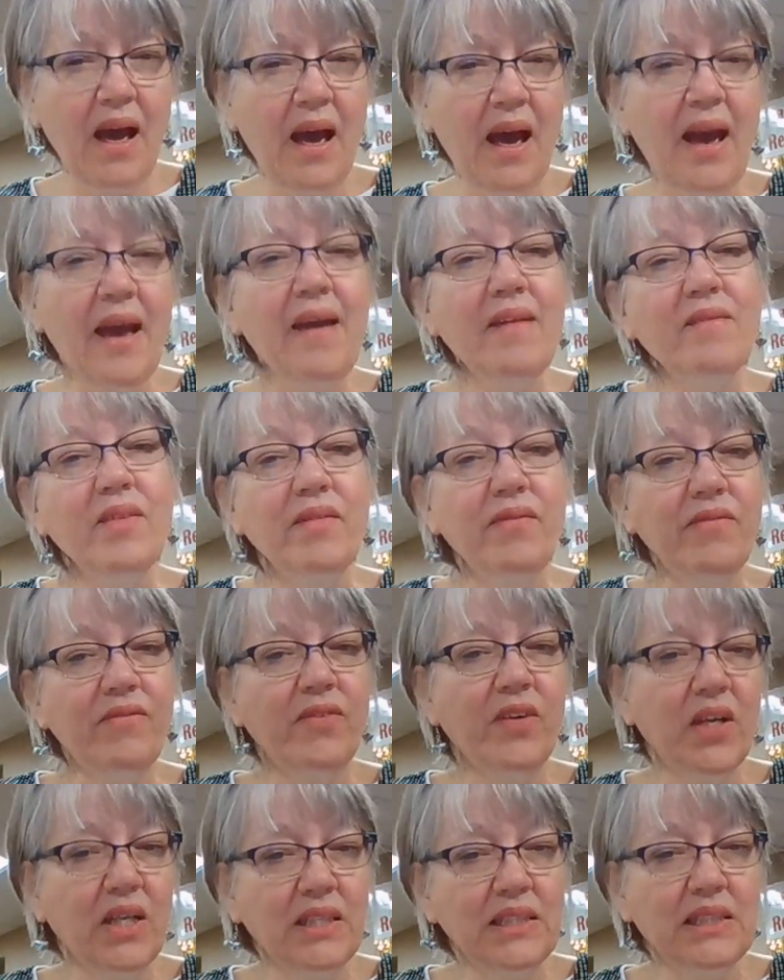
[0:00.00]
I have a
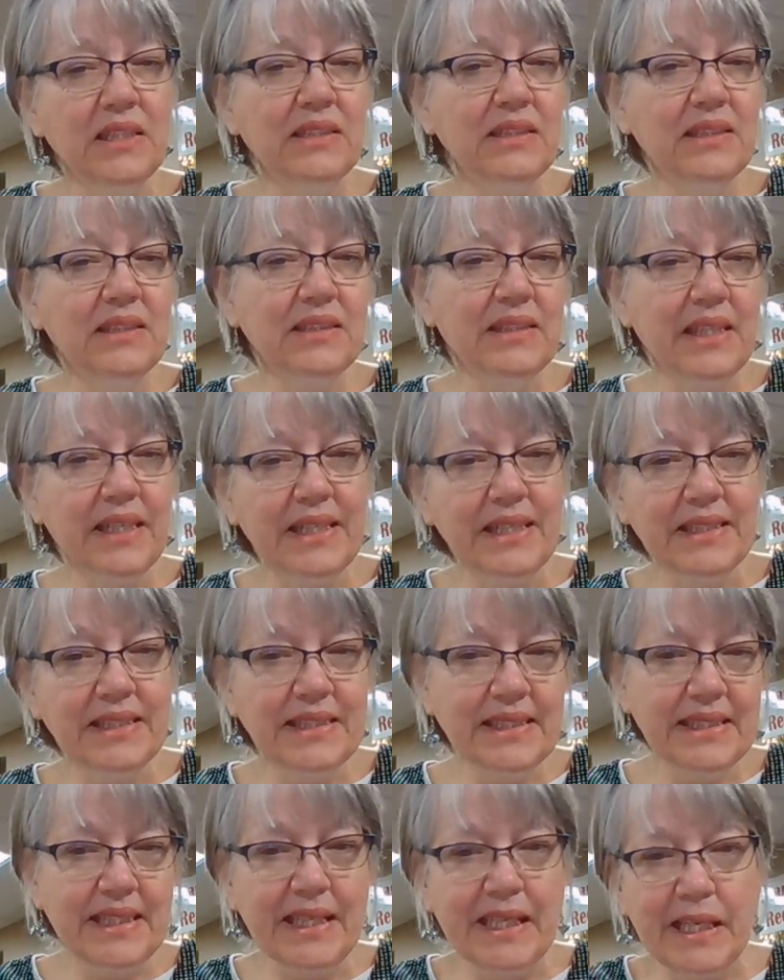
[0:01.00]
fun
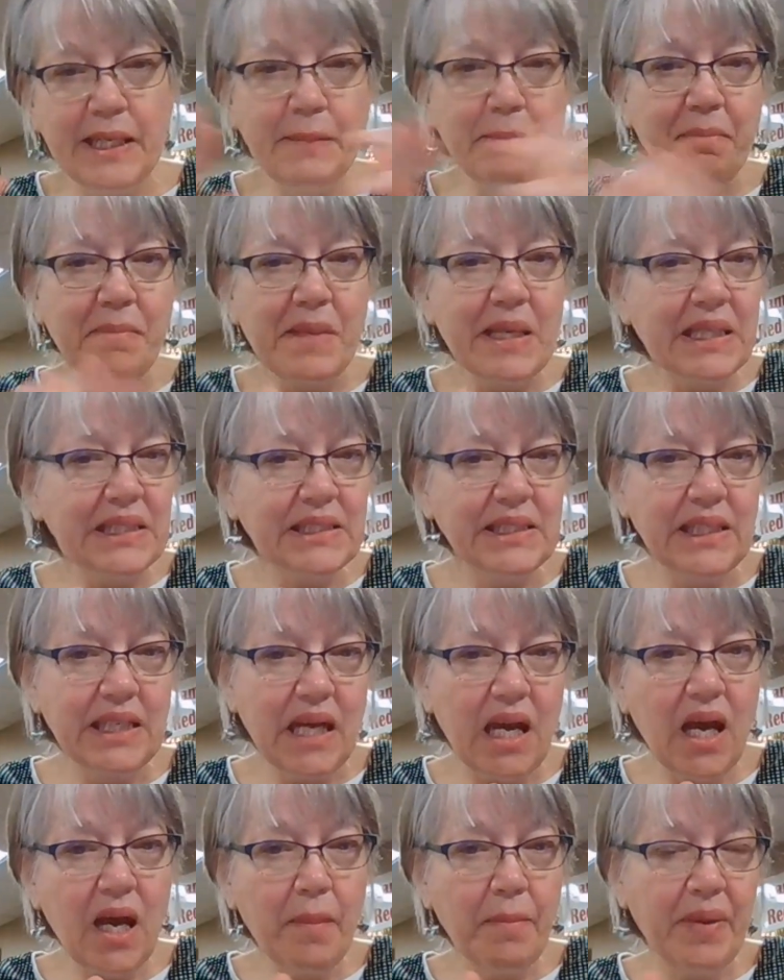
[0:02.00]
sciencey mix it
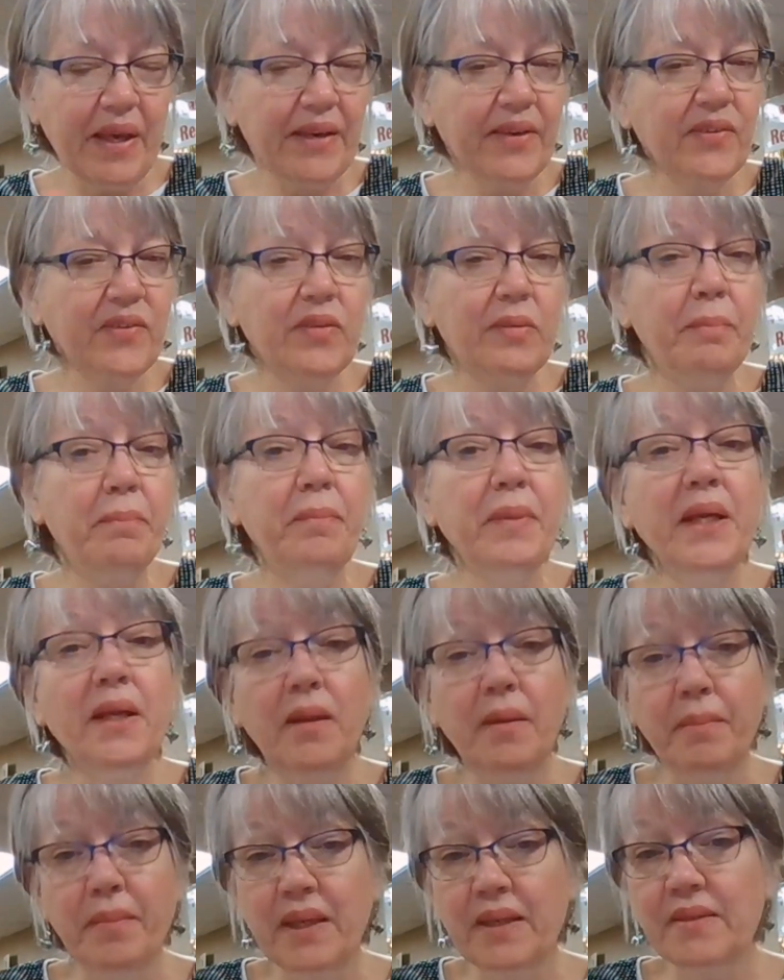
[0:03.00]
up
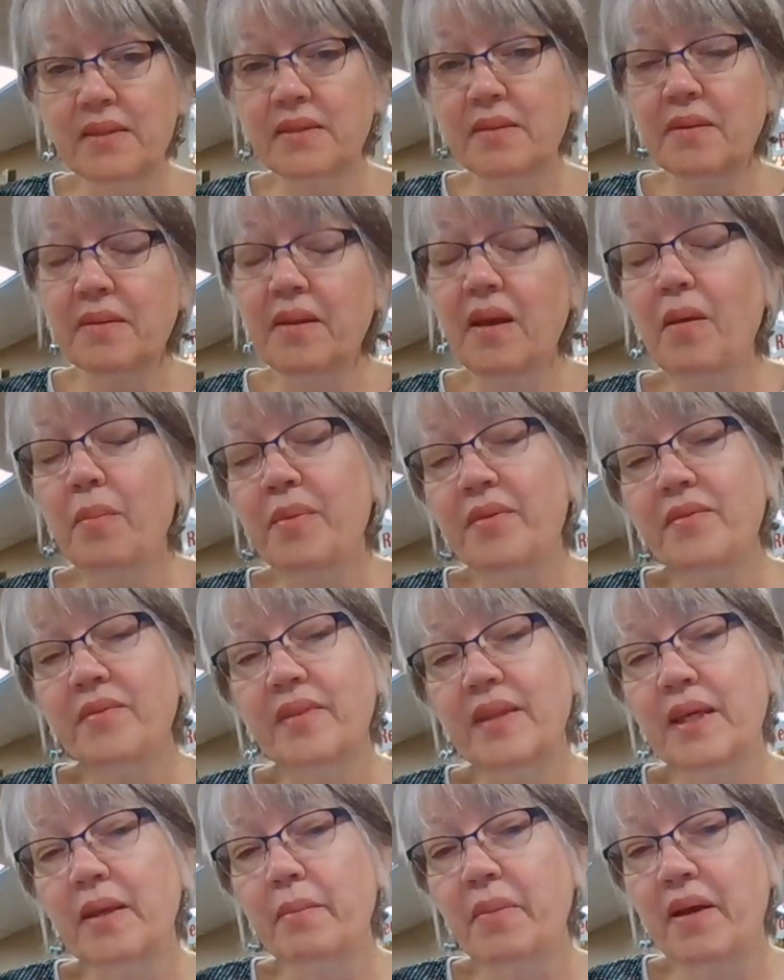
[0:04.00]
experiment to help us
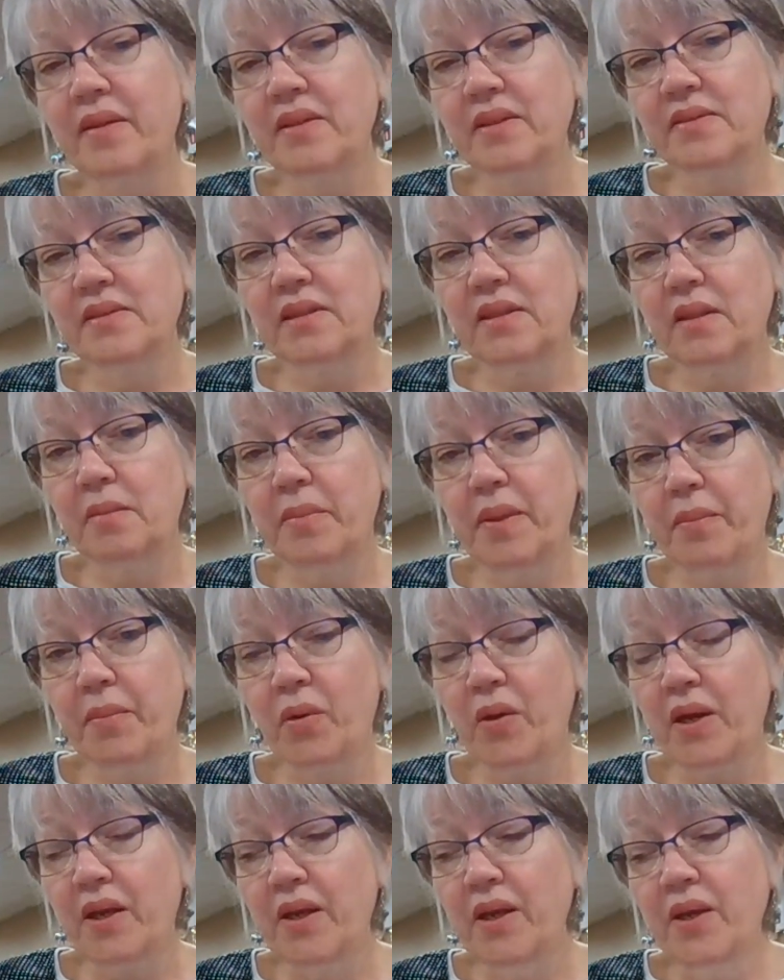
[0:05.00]
think about this a little bit
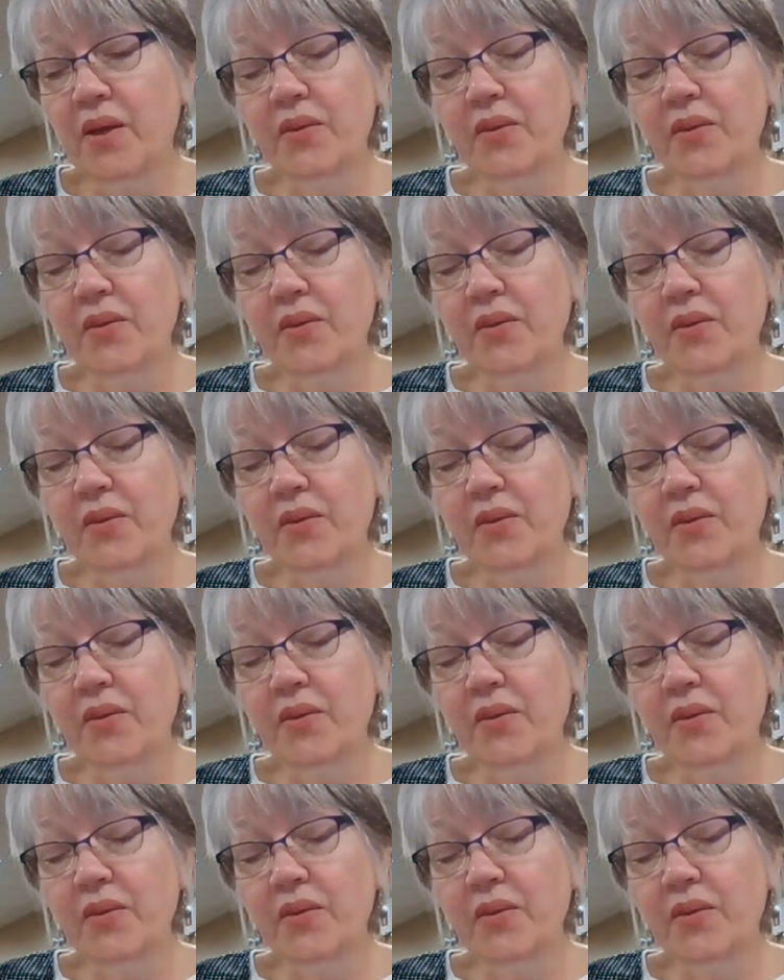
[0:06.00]
more.